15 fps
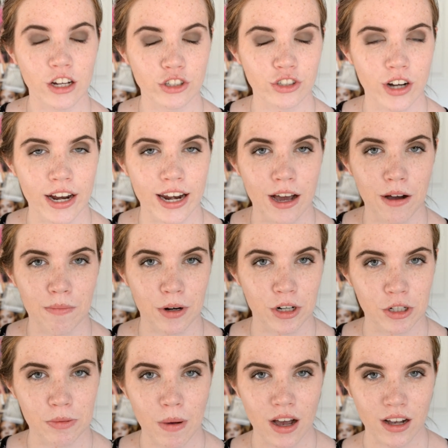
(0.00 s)
tried out
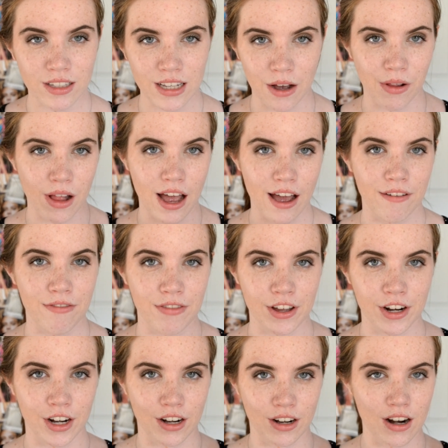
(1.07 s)
Birchbox, I'll have
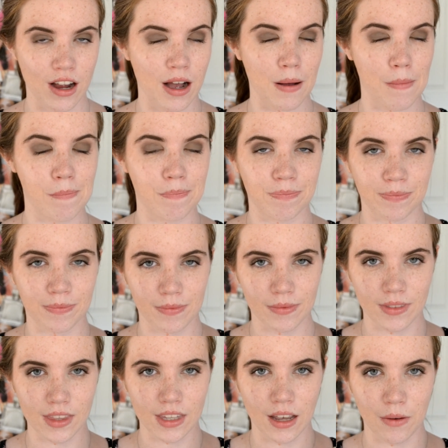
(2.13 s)
their um,
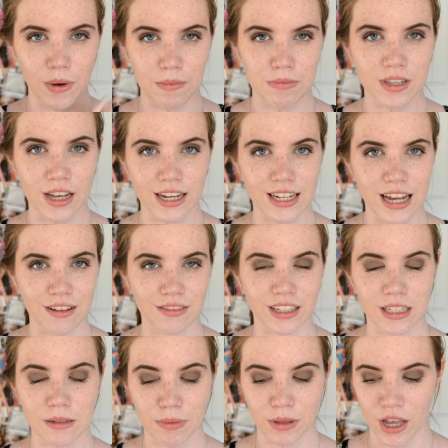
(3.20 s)
website down
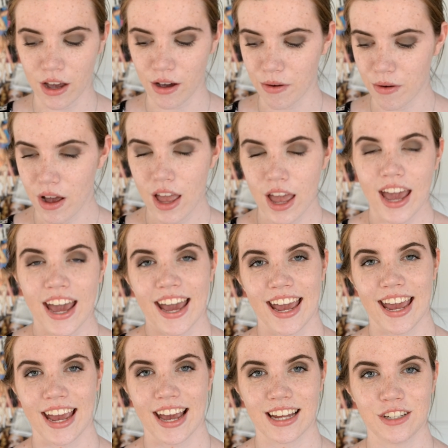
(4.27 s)
linked below.
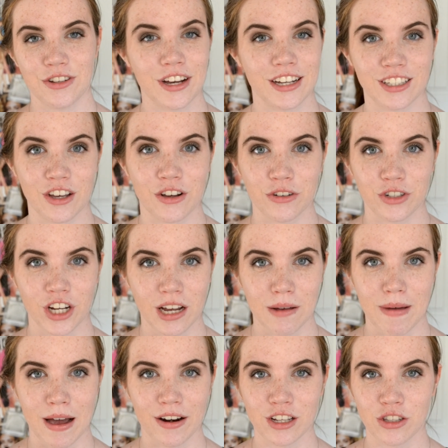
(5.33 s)
And you guys can go check them
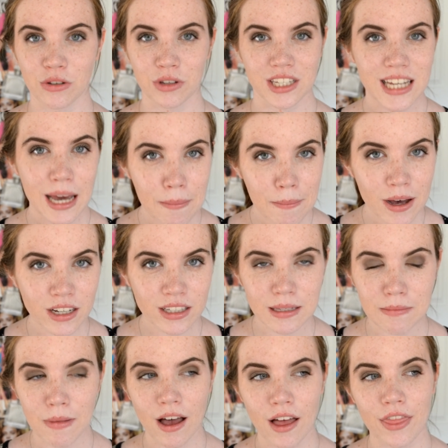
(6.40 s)
out. It's only ten bucks a
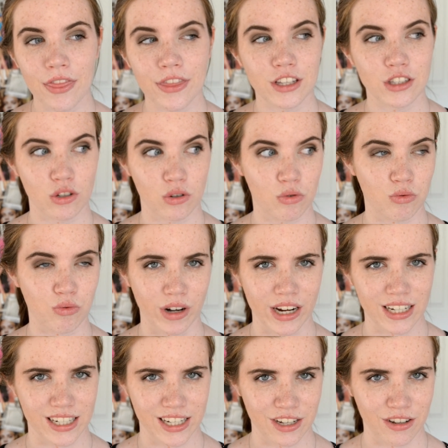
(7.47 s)
month. It's a great
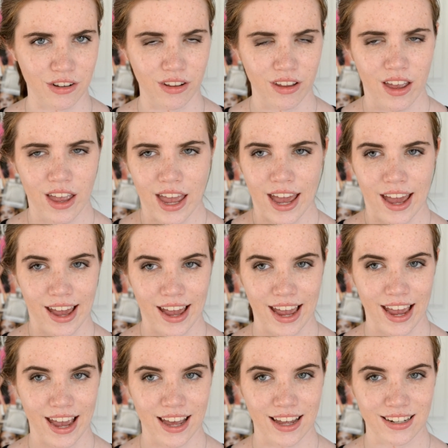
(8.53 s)
deal.
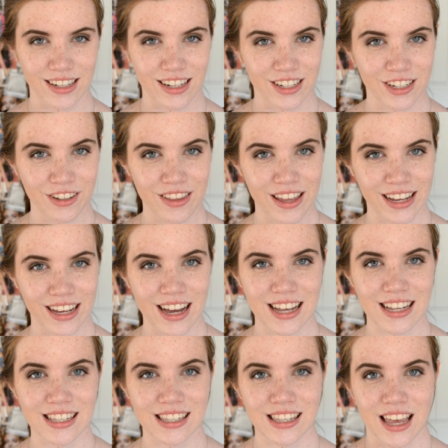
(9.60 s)
And until then,
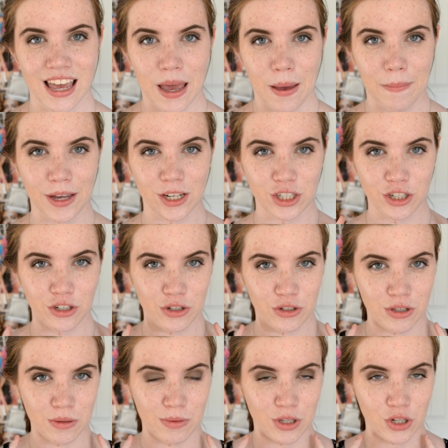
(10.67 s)
guys, make sure to
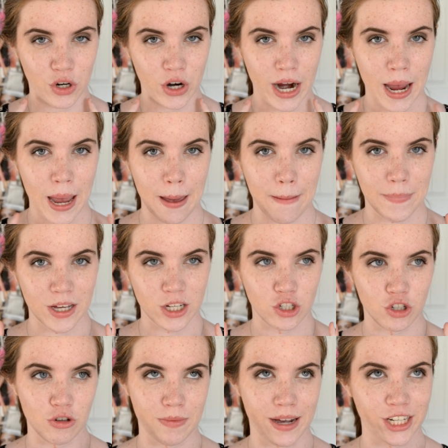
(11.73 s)
subscribe
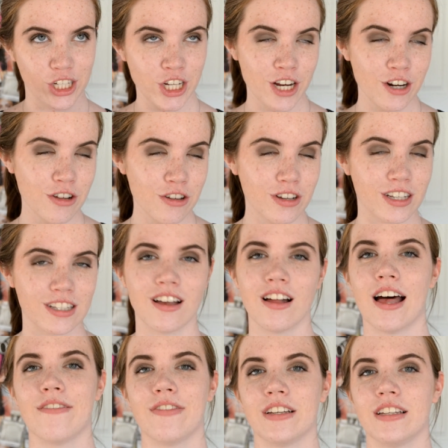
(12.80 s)
to my channel because I'll
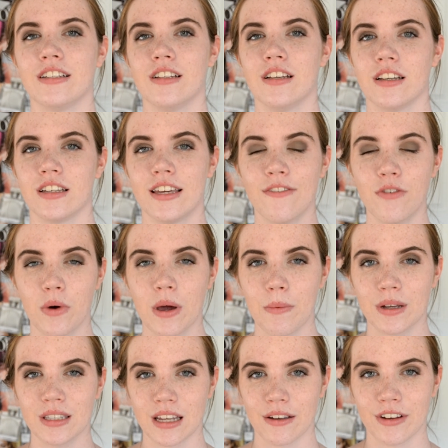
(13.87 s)
have a giveaway
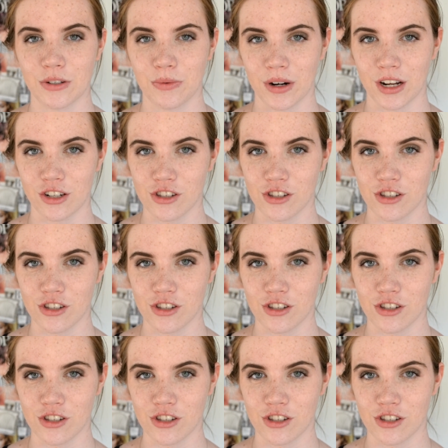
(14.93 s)
once I reach one hundred